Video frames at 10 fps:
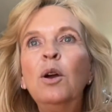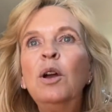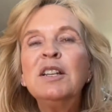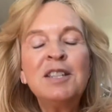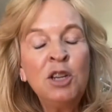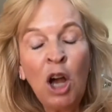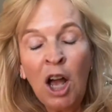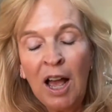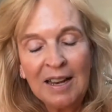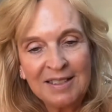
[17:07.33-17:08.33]
It's
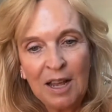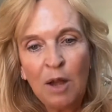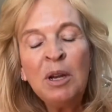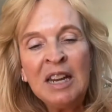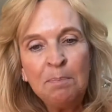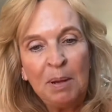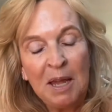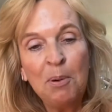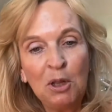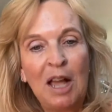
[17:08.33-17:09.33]
not. And we need
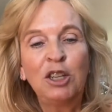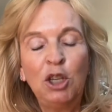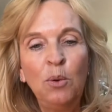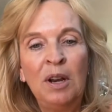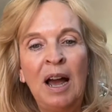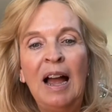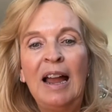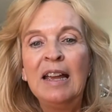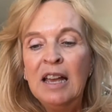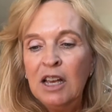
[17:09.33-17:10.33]
people like you and
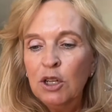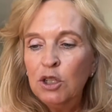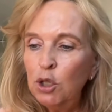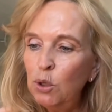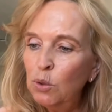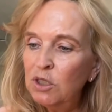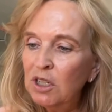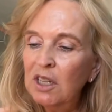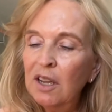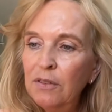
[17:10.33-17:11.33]
I to
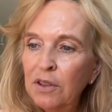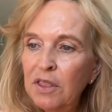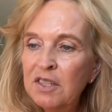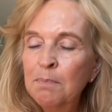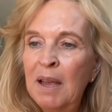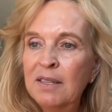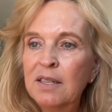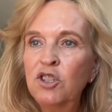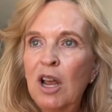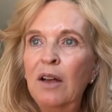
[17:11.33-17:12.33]
deliver this
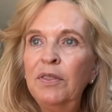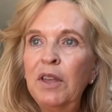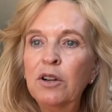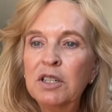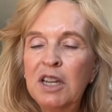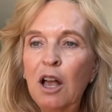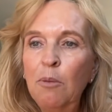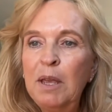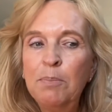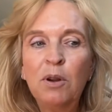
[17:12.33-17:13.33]
message out there to tell
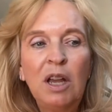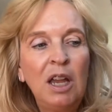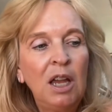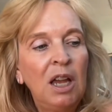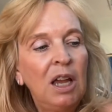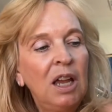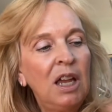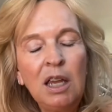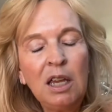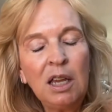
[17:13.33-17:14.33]
people
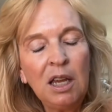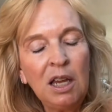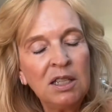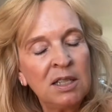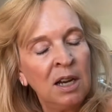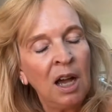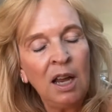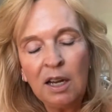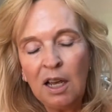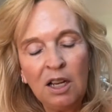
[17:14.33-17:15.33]
it's
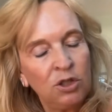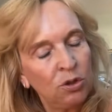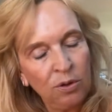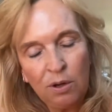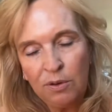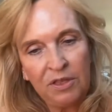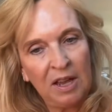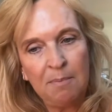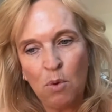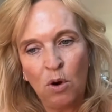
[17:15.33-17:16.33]
not a truth
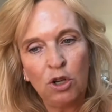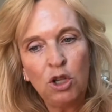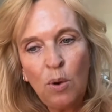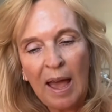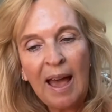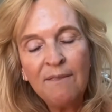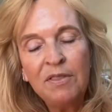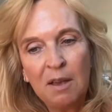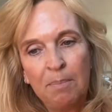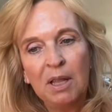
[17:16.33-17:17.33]
anymore. You have
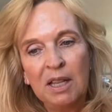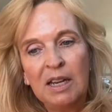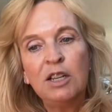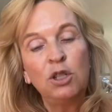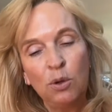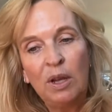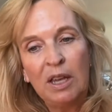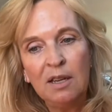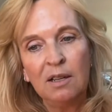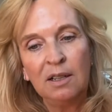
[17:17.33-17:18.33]
the ability to
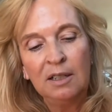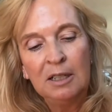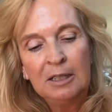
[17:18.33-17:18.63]
heal.